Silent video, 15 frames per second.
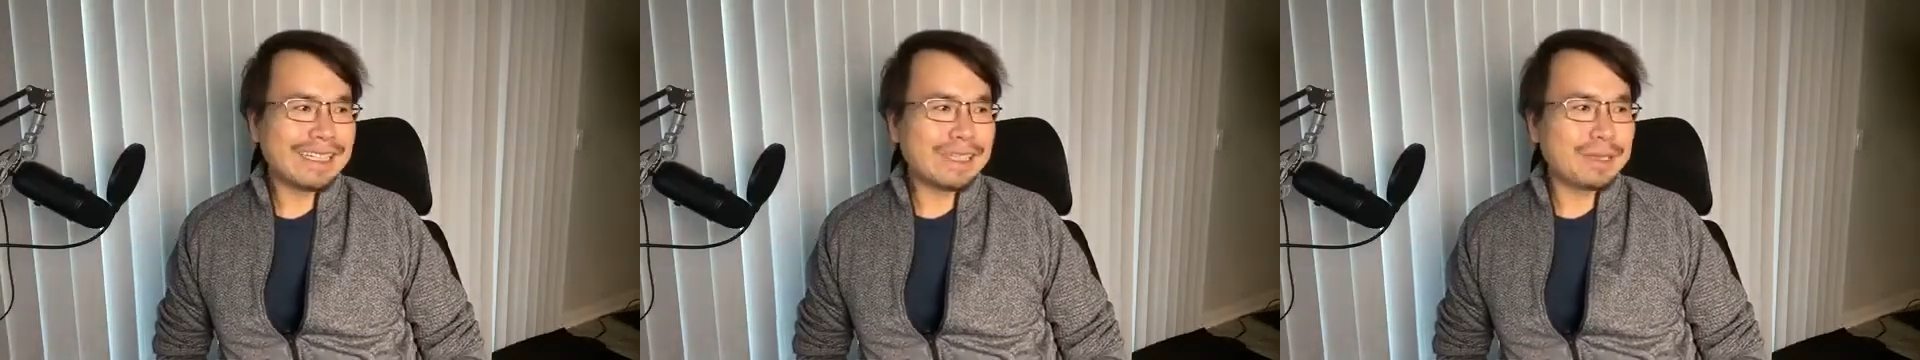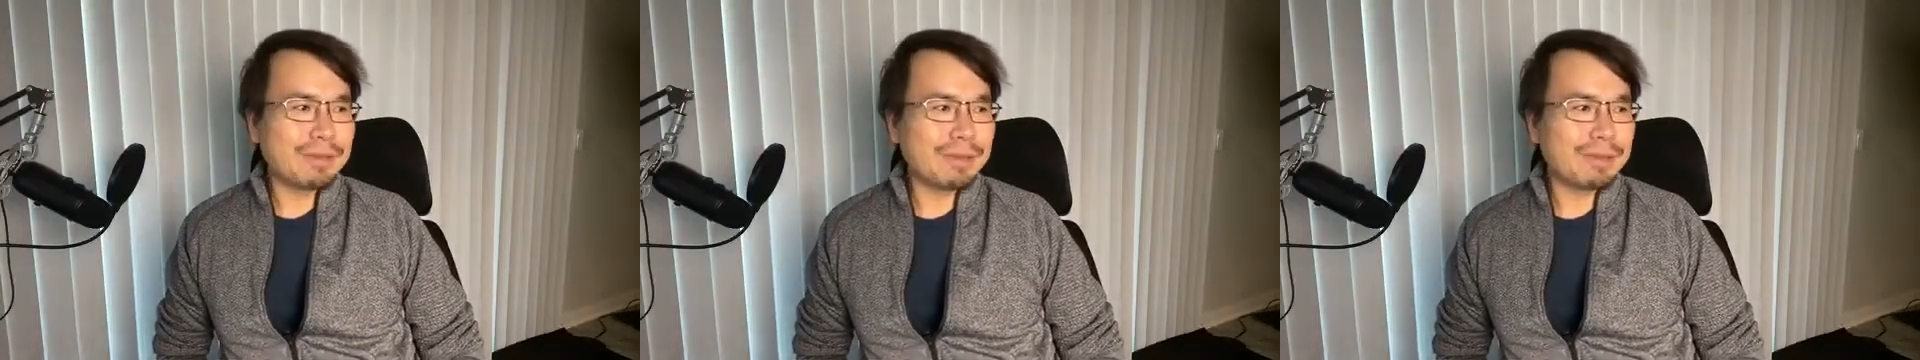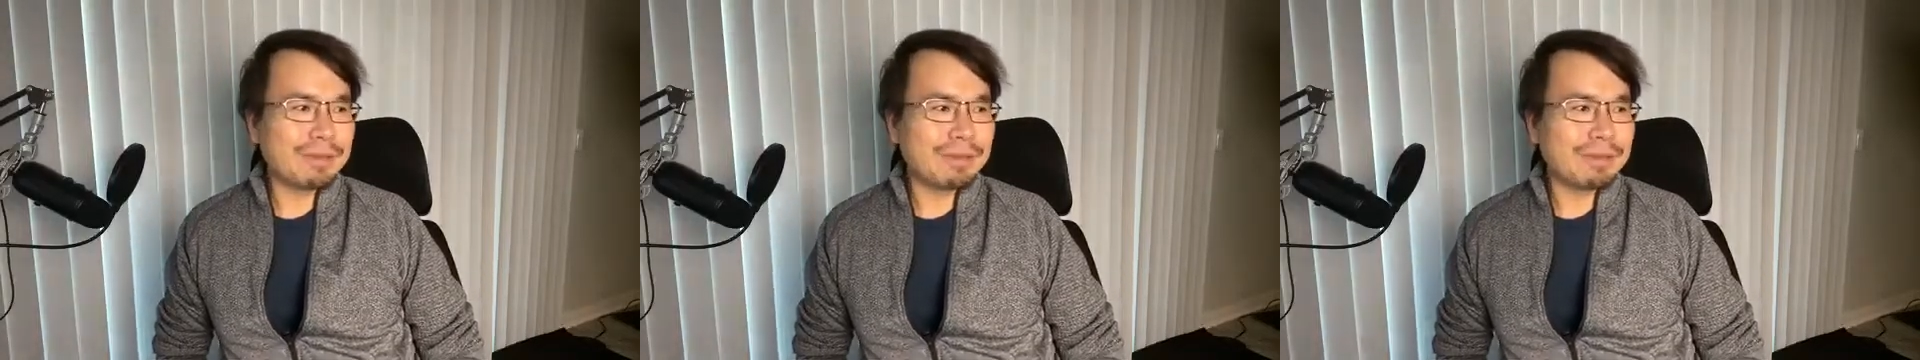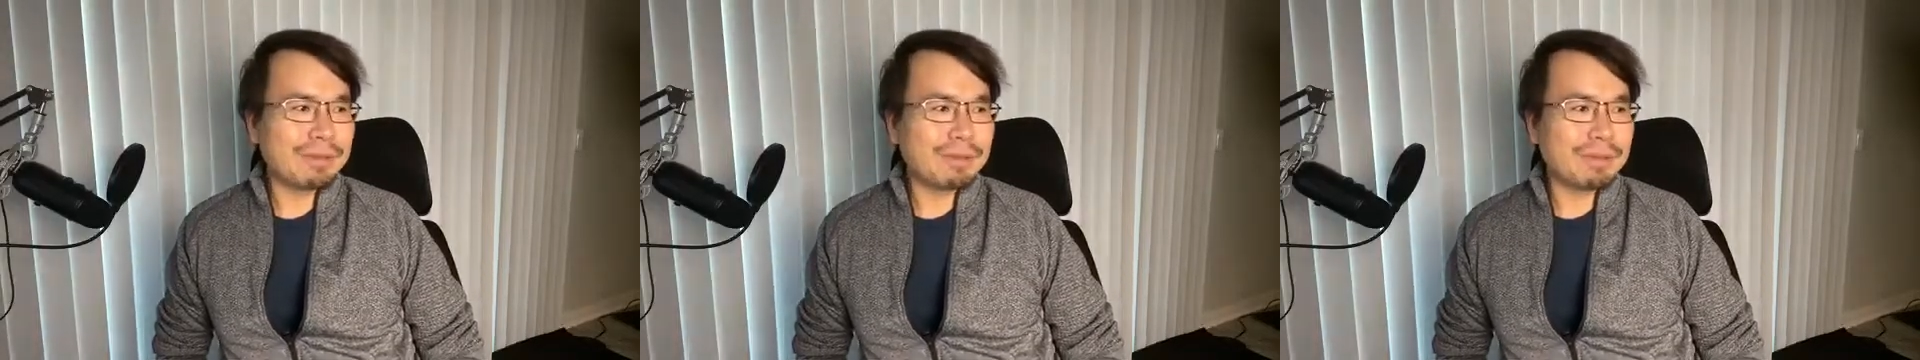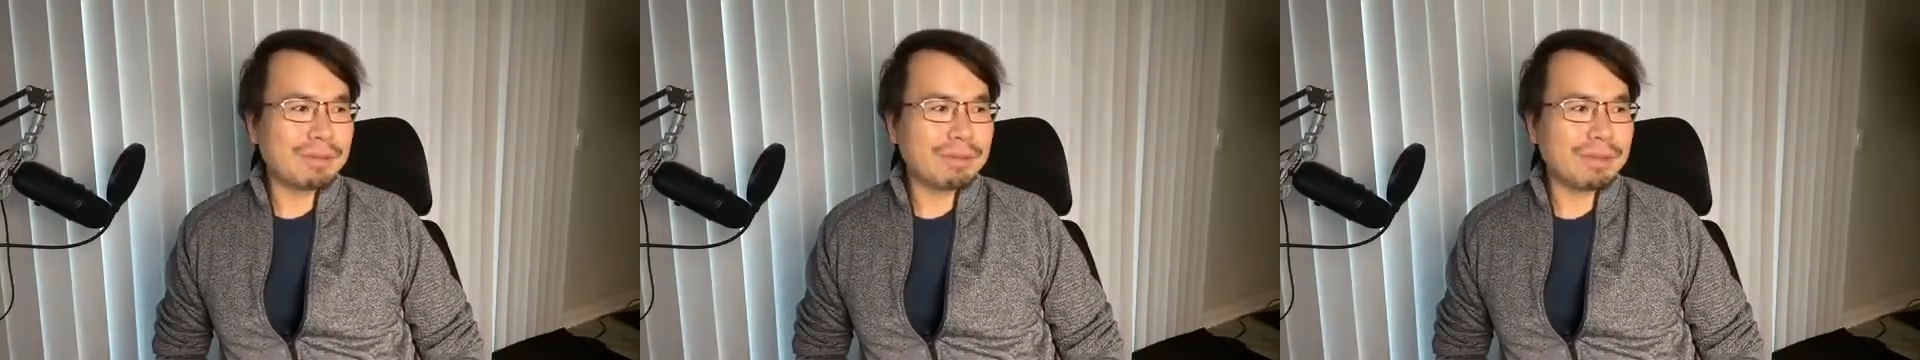you would
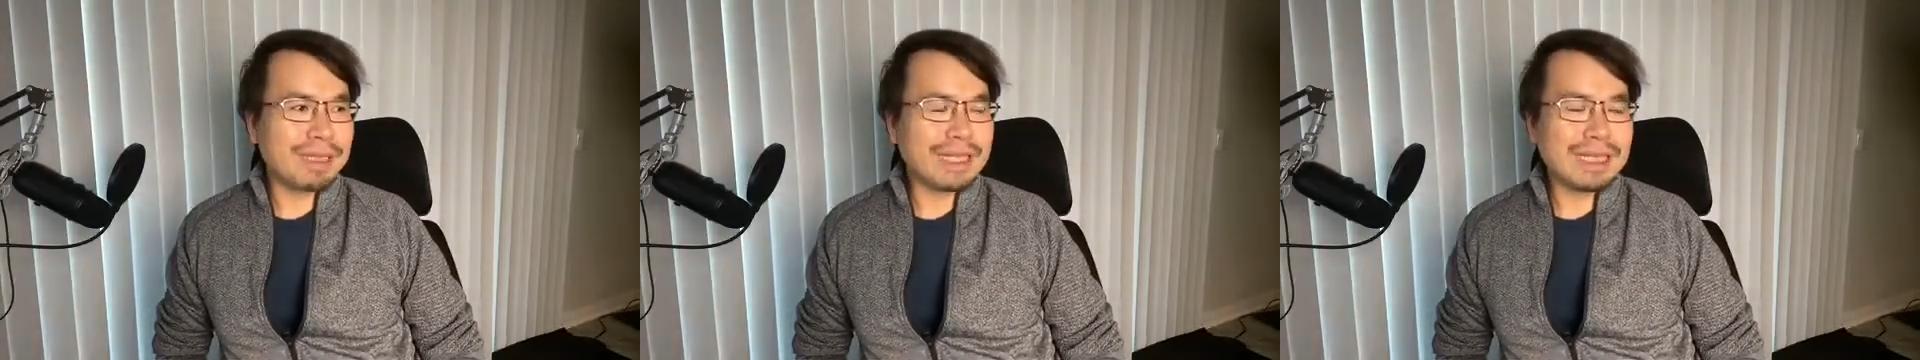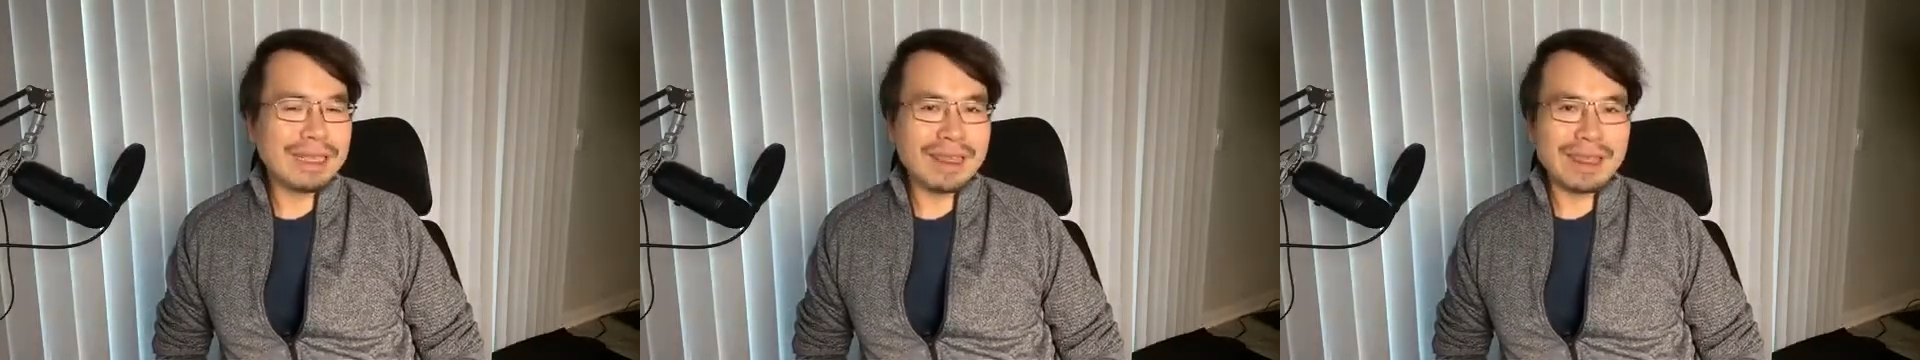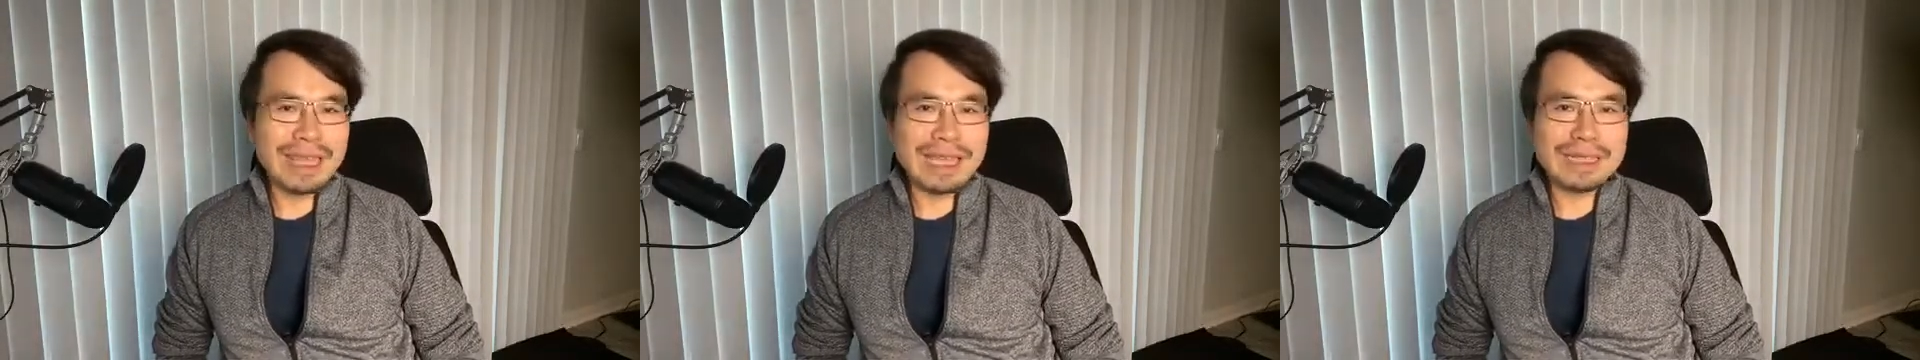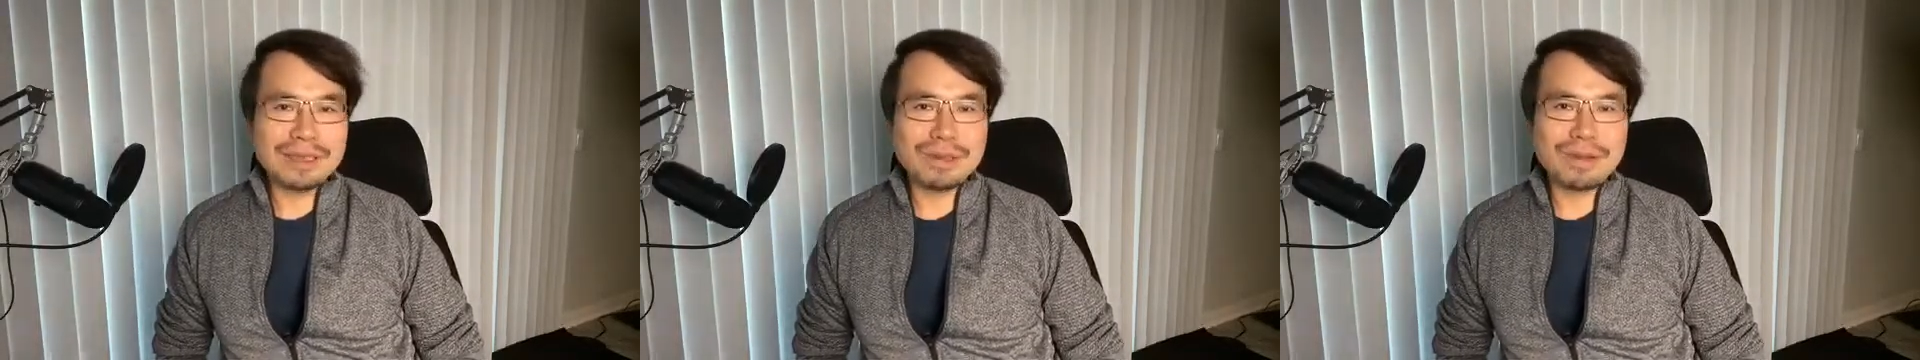really think